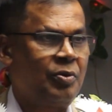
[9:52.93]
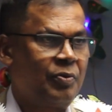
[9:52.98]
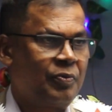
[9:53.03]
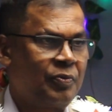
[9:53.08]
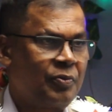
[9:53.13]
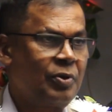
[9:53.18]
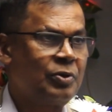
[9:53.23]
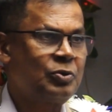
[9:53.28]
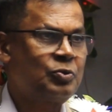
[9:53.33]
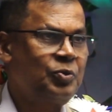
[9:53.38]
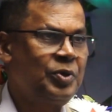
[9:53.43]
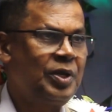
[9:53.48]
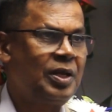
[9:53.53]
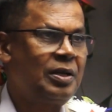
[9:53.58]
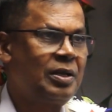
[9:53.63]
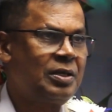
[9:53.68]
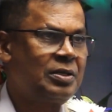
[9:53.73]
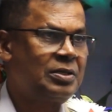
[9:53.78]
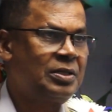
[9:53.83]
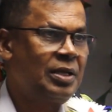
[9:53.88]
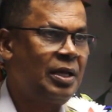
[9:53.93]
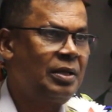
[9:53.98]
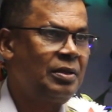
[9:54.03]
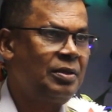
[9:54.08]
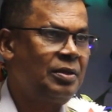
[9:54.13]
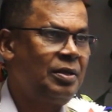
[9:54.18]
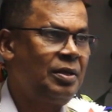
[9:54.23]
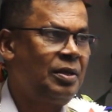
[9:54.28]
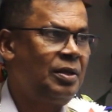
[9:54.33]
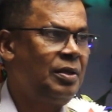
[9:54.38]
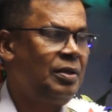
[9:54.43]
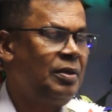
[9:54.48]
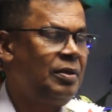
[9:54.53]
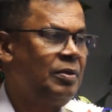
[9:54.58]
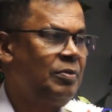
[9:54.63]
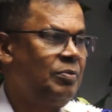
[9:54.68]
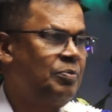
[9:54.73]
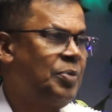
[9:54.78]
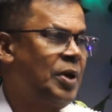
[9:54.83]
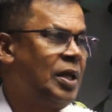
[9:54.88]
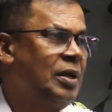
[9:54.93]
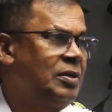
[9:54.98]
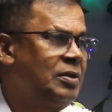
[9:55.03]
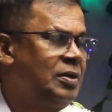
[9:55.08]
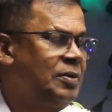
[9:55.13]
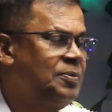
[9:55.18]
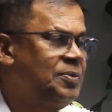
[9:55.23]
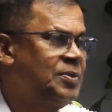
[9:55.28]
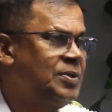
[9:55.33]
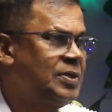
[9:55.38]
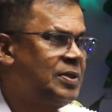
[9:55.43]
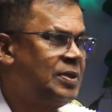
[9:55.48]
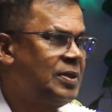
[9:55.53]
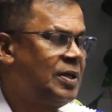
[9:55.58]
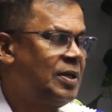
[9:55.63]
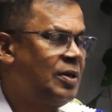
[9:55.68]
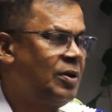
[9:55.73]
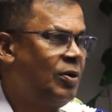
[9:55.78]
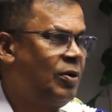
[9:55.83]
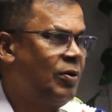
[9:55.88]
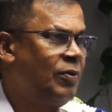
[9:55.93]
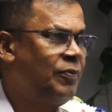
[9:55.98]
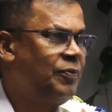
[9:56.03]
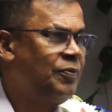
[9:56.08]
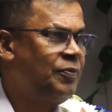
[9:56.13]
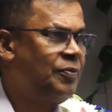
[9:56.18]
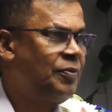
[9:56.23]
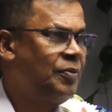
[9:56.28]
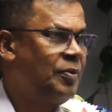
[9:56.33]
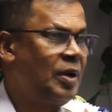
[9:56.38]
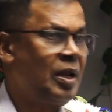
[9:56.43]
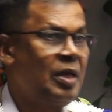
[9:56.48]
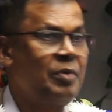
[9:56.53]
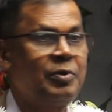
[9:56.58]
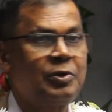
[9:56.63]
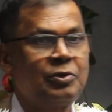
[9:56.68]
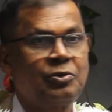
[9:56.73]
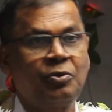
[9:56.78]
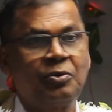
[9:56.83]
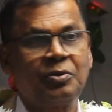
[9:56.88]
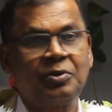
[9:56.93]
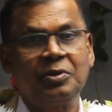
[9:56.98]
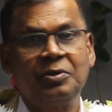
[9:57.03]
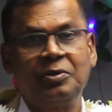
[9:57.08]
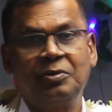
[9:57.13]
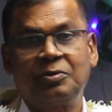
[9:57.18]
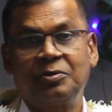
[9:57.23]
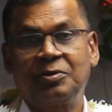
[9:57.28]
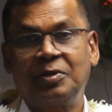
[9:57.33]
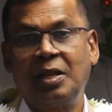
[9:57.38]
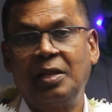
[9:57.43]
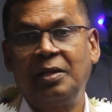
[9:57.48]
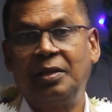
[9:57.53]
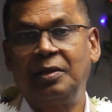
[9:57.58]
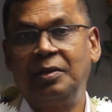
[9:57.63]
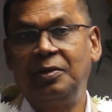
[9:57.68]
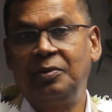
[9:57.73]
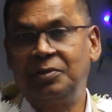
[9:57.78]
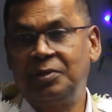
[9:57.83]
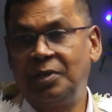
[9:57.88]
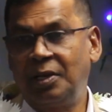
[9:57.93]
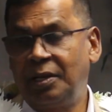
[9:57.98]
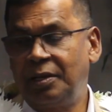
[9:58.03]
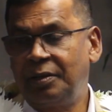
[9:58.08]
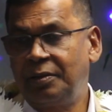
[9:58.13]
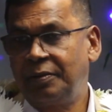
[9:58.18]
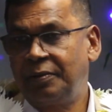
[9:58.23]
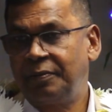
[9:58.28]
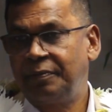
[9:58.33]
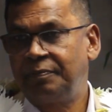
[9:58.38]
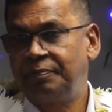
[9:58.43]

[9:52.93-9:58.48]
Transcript: Of course, we understand the imperatives of labor shortage in Australia and New Zealand,